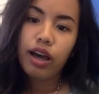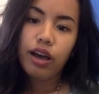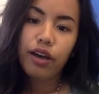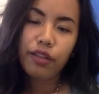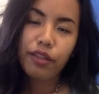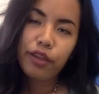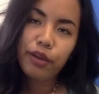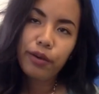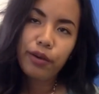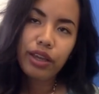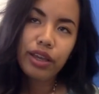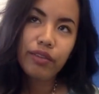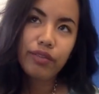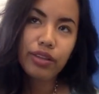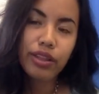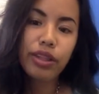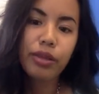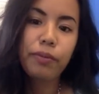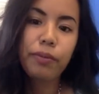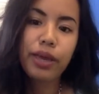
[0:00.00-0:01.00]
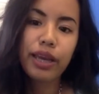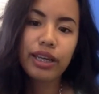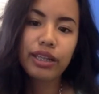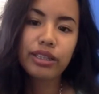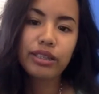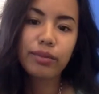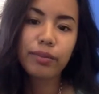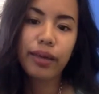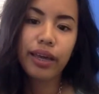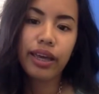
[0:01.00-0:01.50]
Although even though
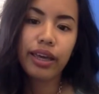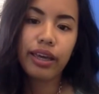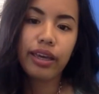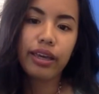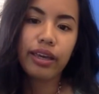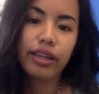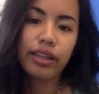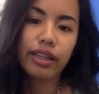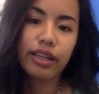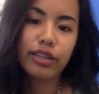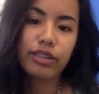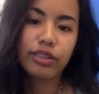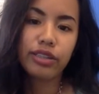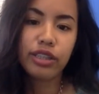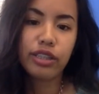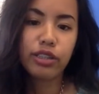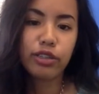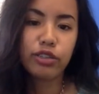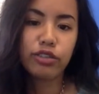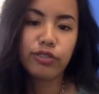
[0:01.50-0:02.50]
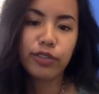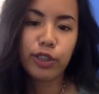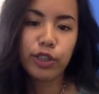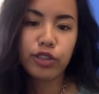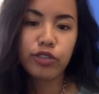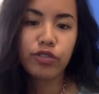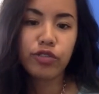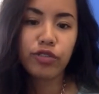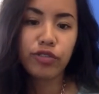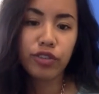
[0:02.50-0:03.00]
Pixabay allows you to use
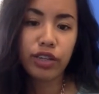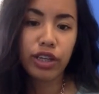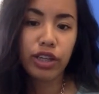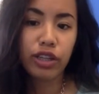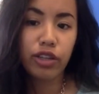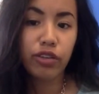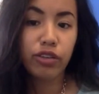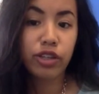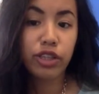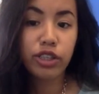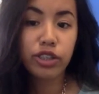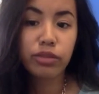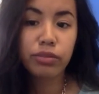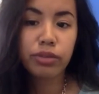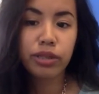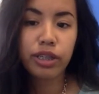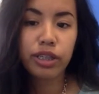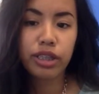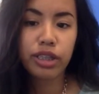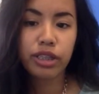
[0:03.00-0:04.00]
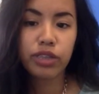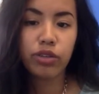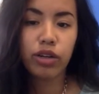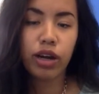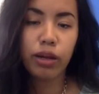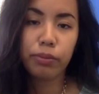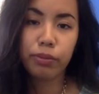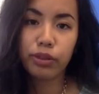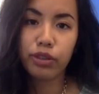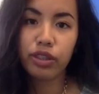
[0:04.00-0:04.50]
photos for free, the original person who
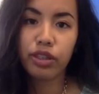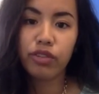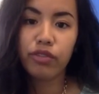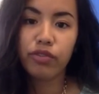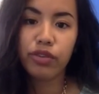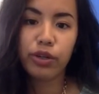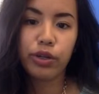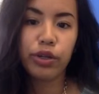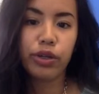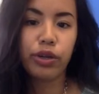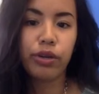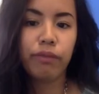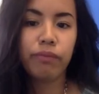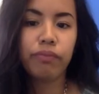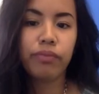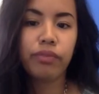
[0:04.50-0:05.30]
uploaded the photo